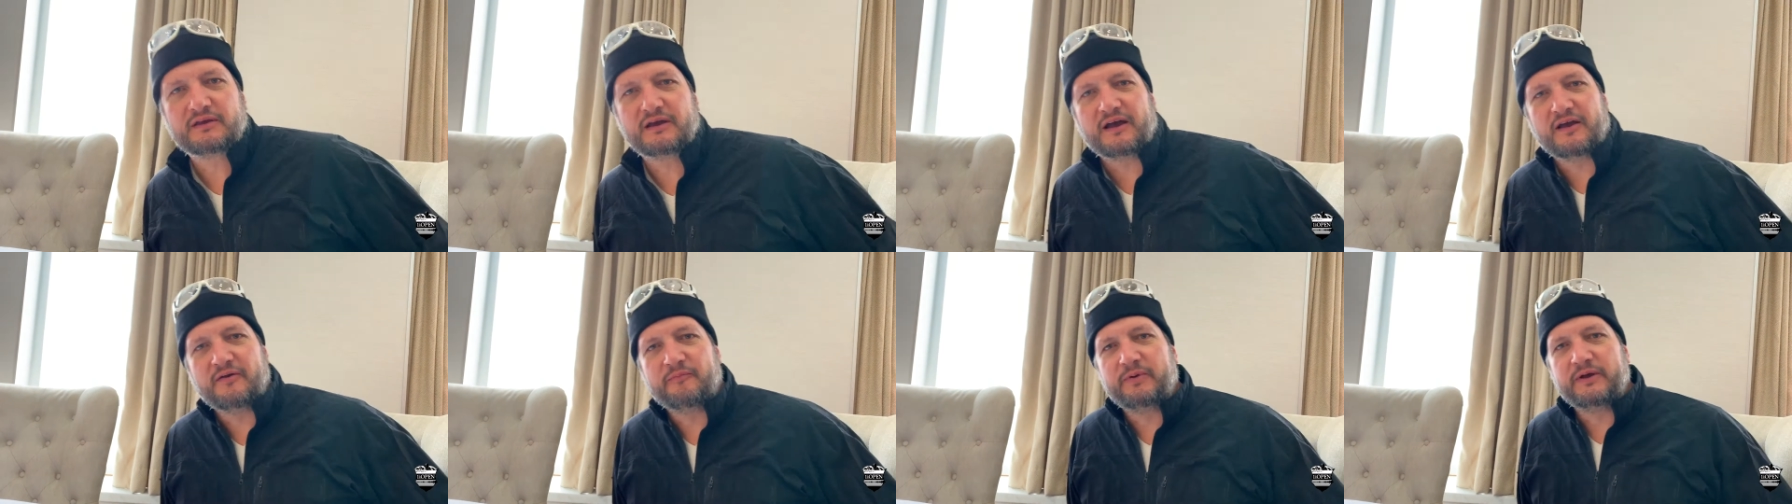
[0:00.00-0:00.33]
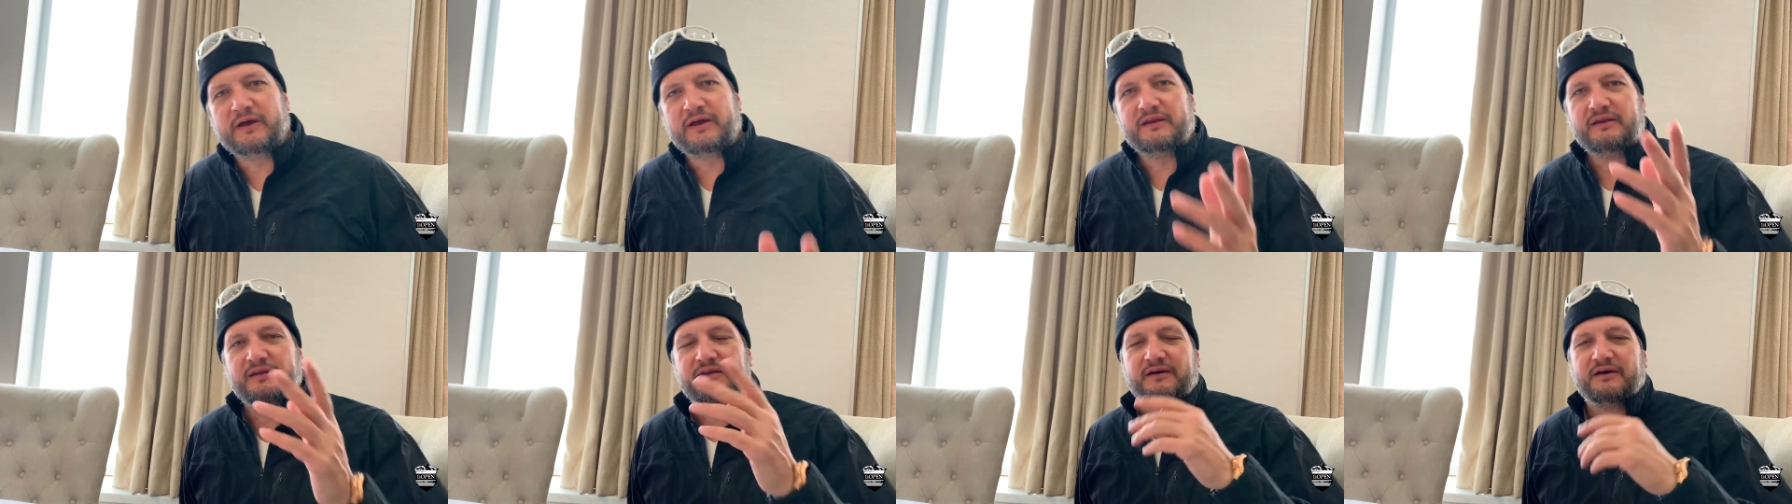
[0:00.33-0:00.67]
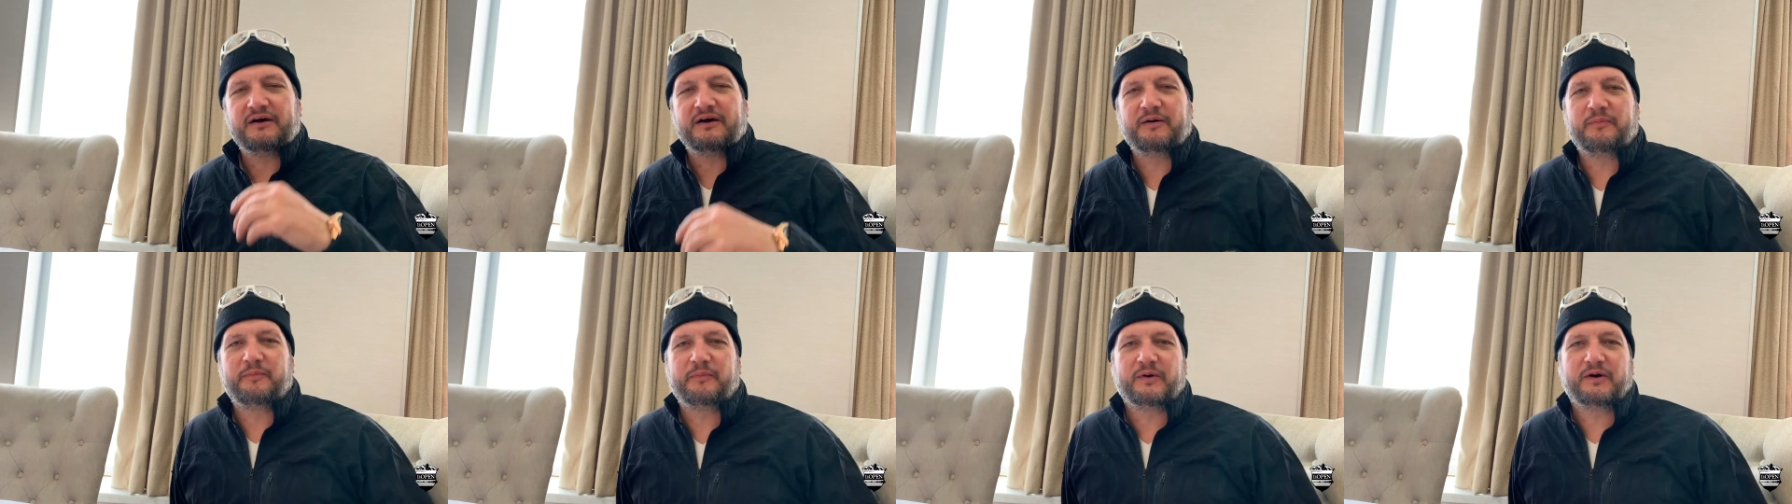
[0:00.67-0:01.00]
I've been
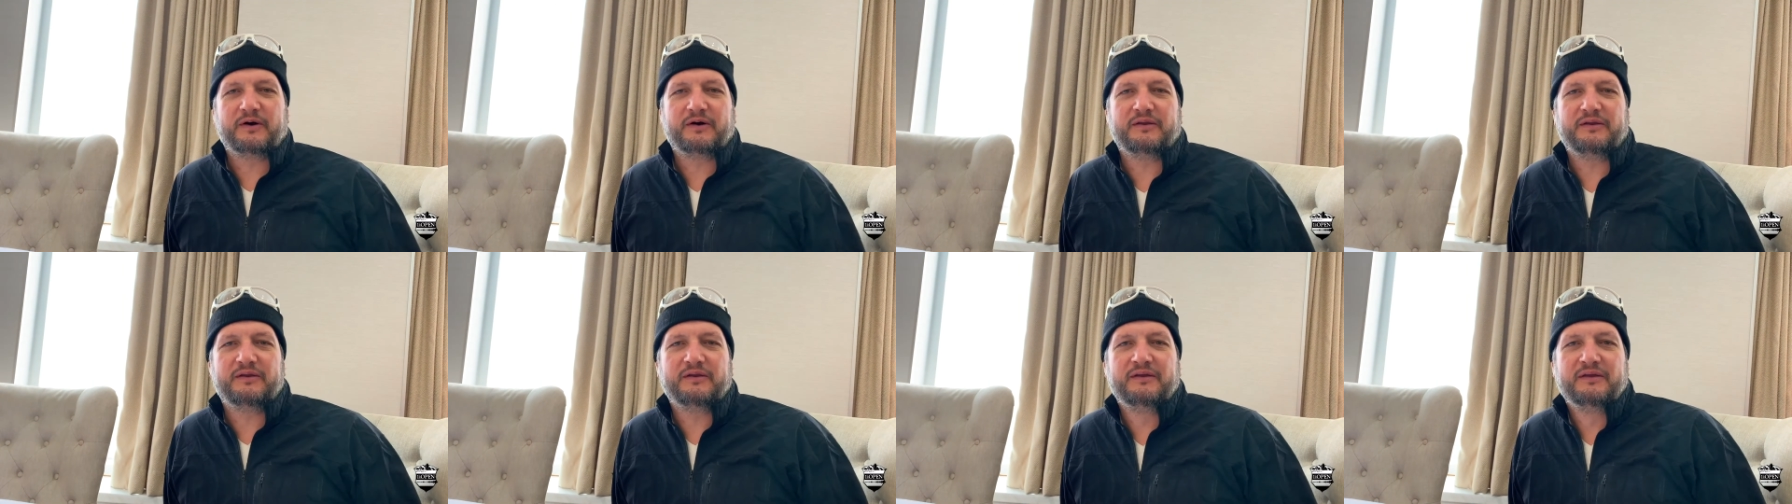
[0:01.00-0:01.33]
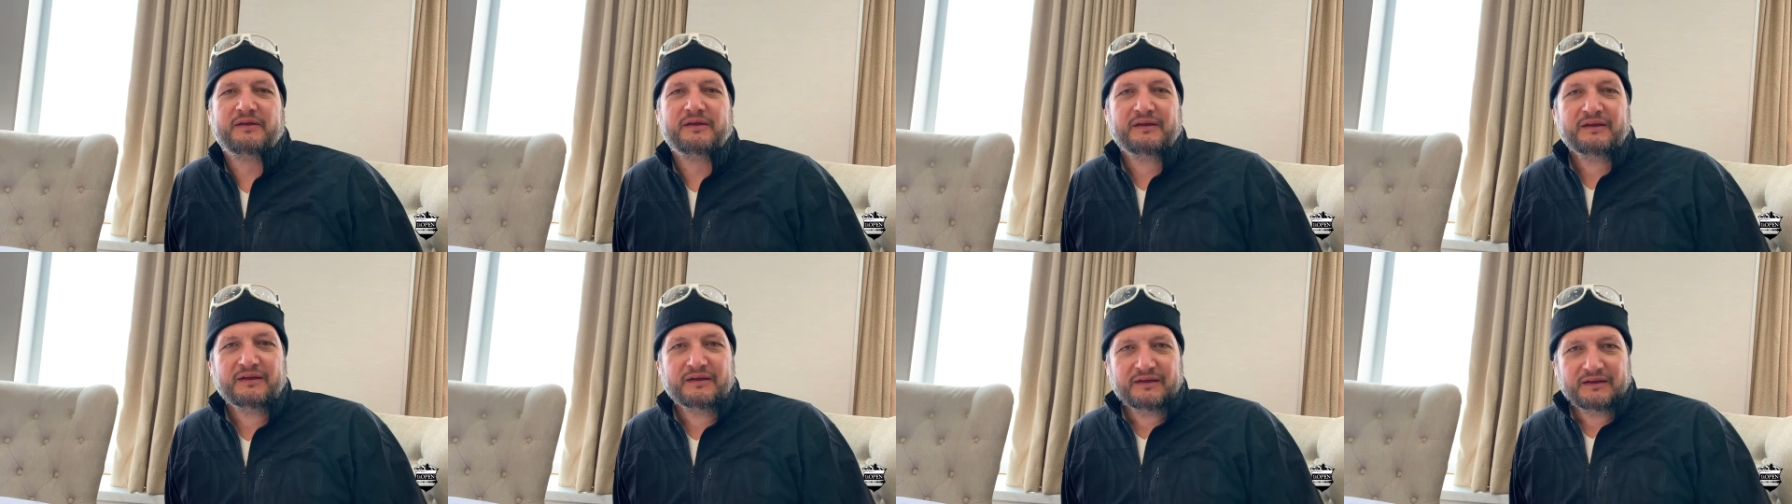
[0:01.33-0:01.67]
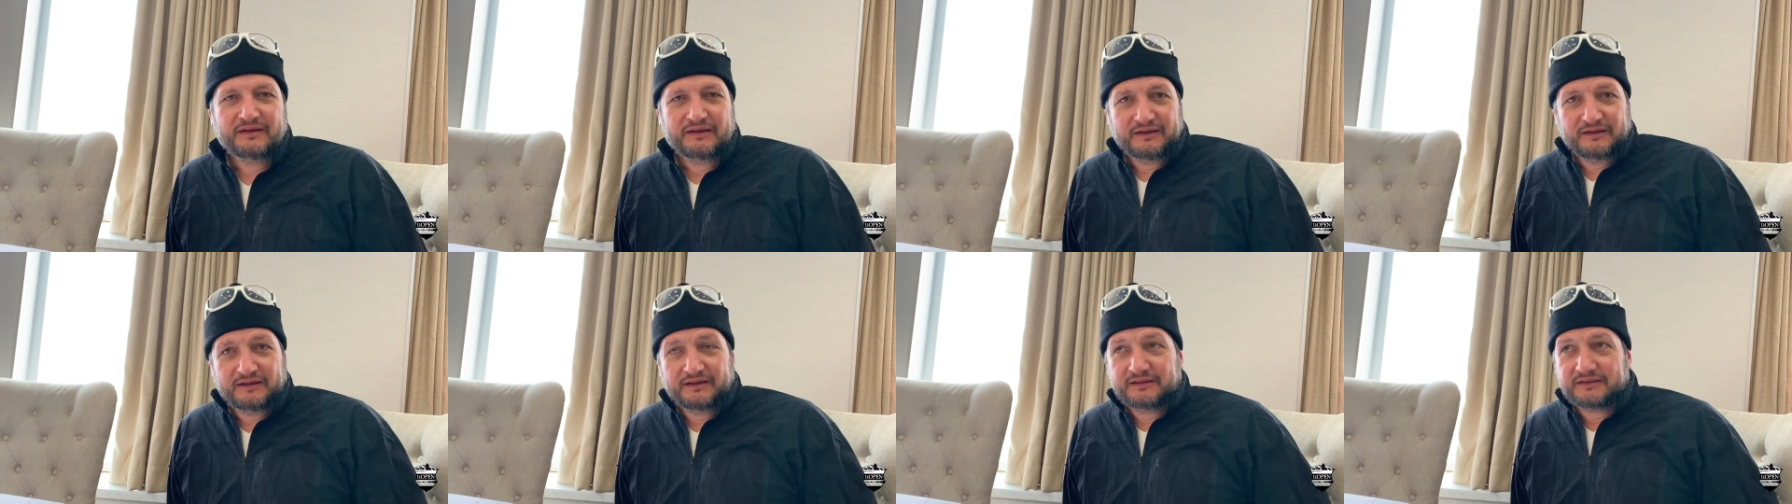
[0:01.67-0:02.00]
up on
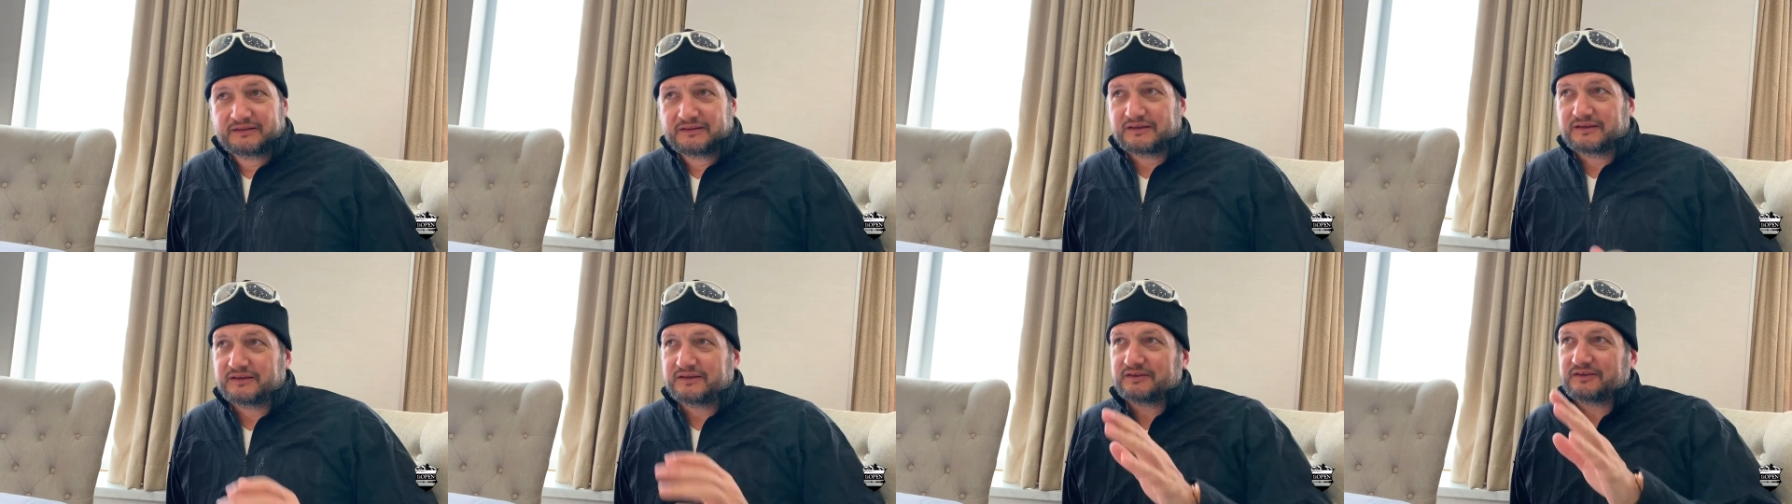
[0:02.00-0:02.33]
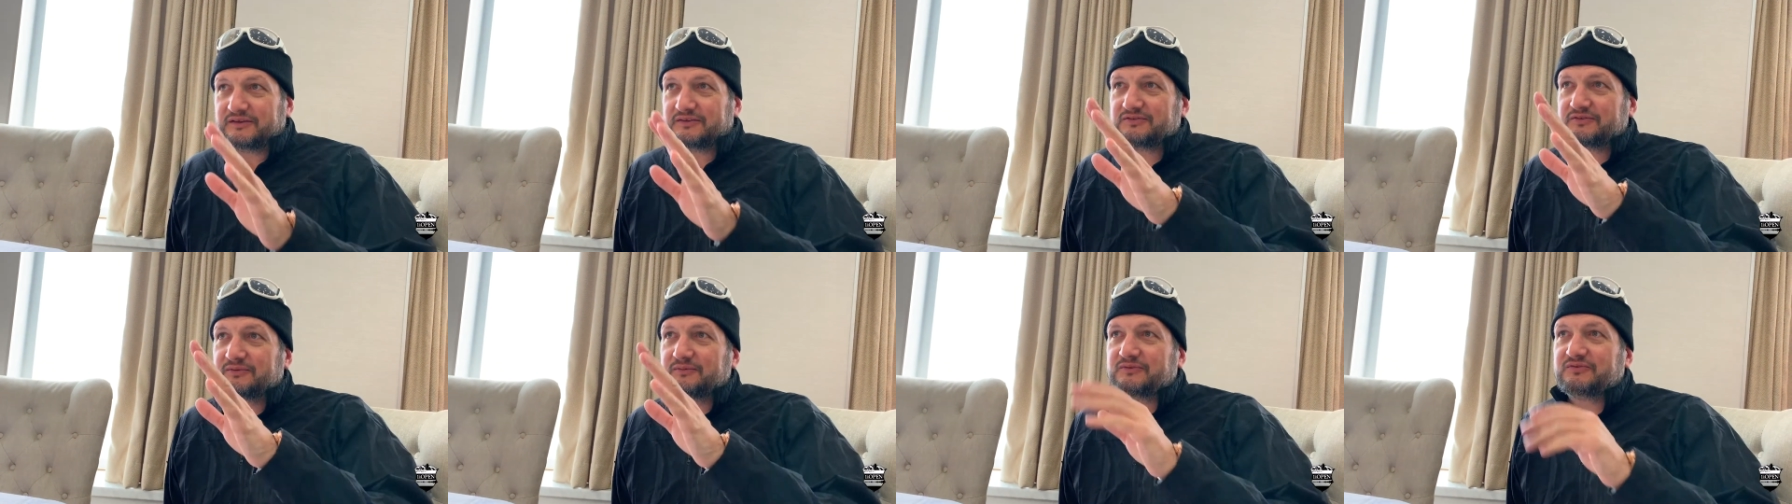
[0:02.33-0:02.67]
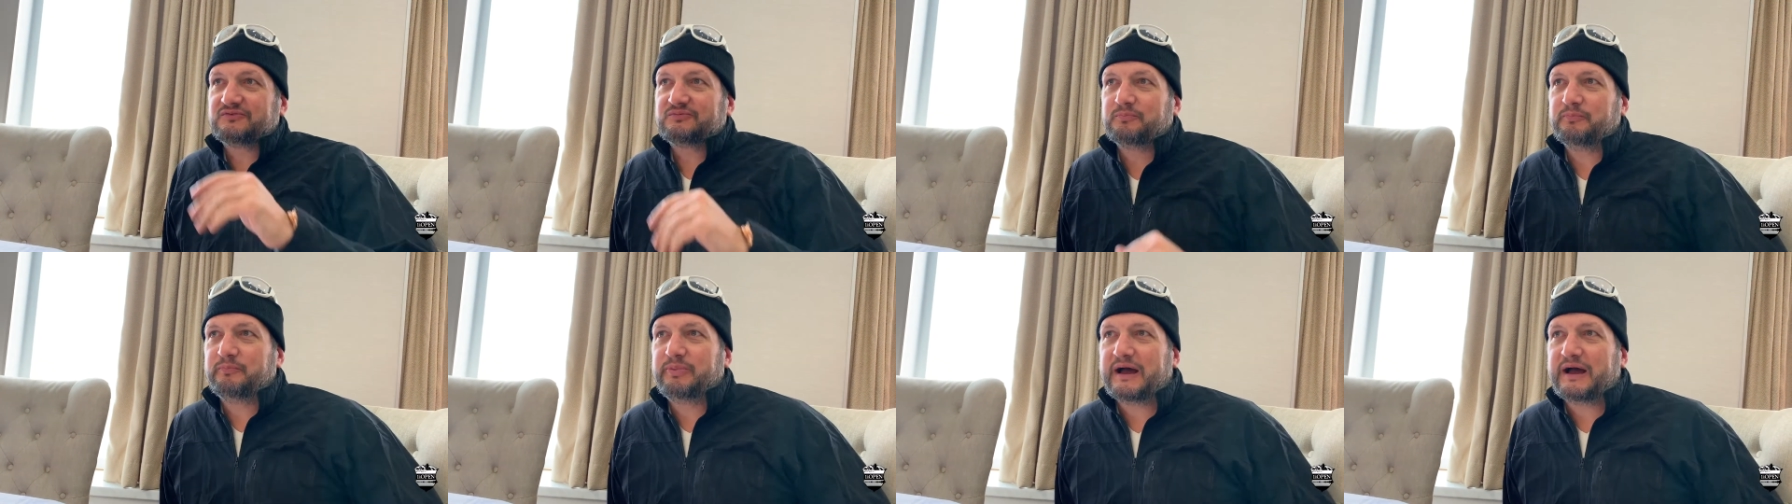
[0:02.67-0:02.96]
this